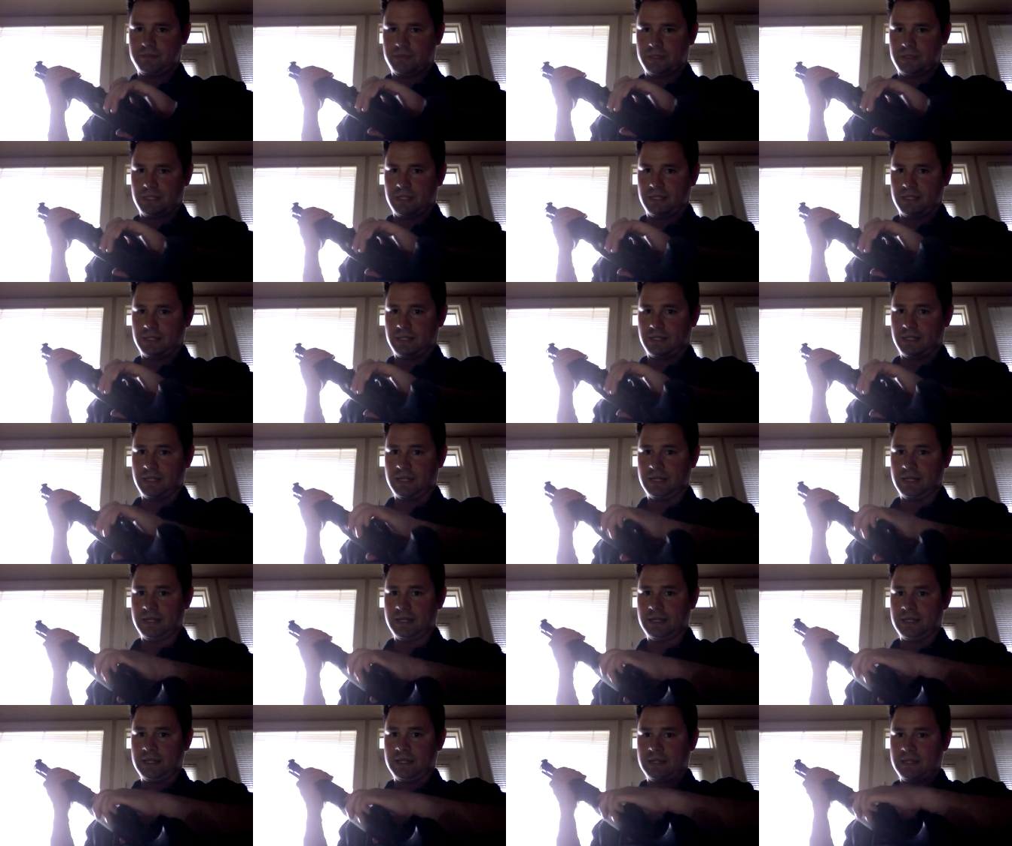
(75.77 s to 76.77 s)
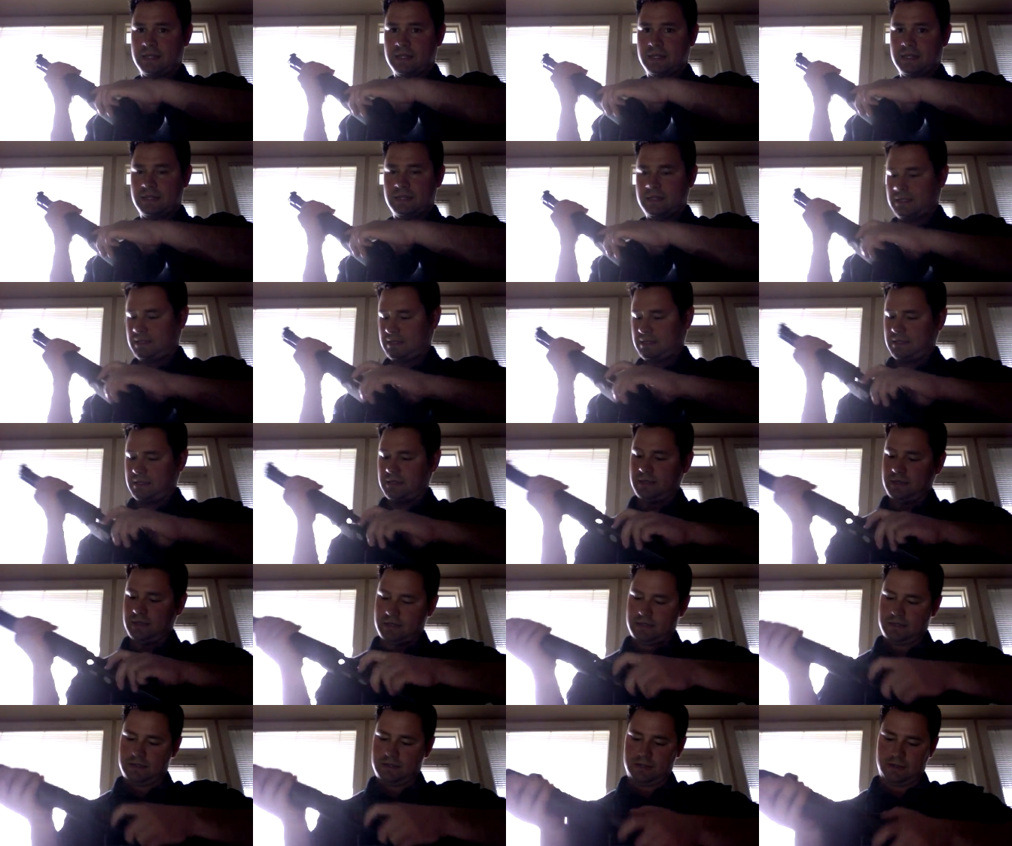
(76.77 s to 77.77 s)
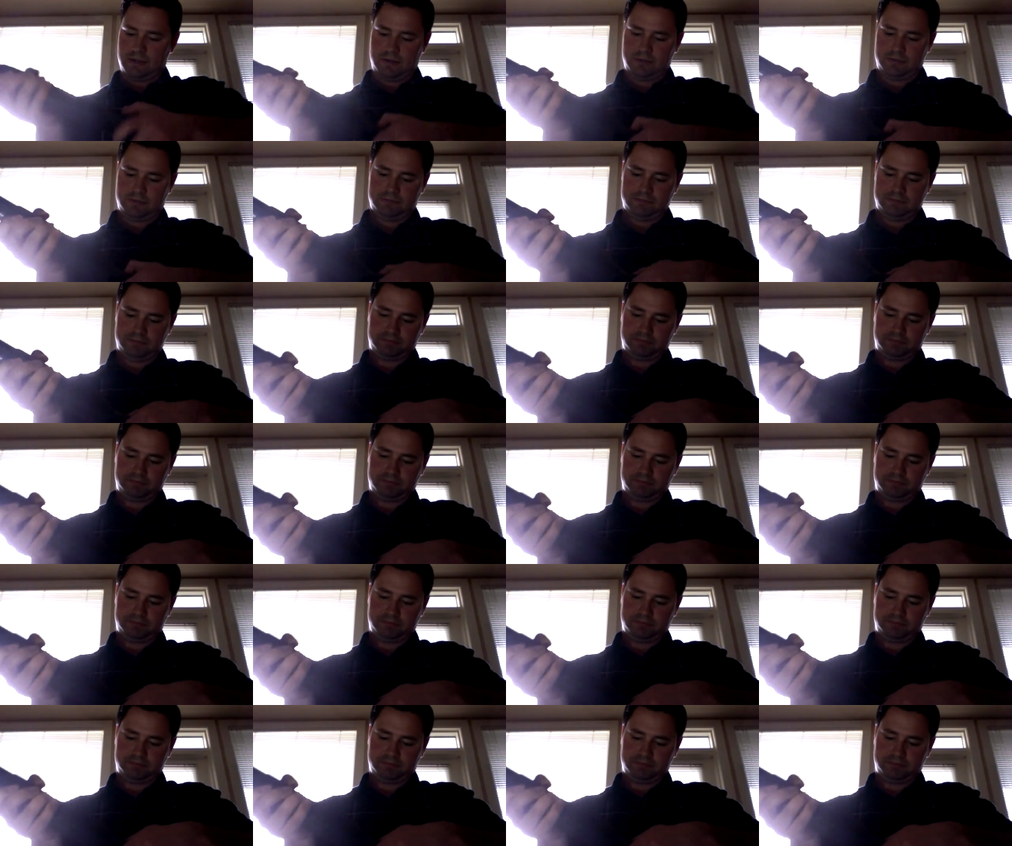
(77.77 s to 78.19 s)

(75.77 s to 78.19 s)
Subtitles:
plug, so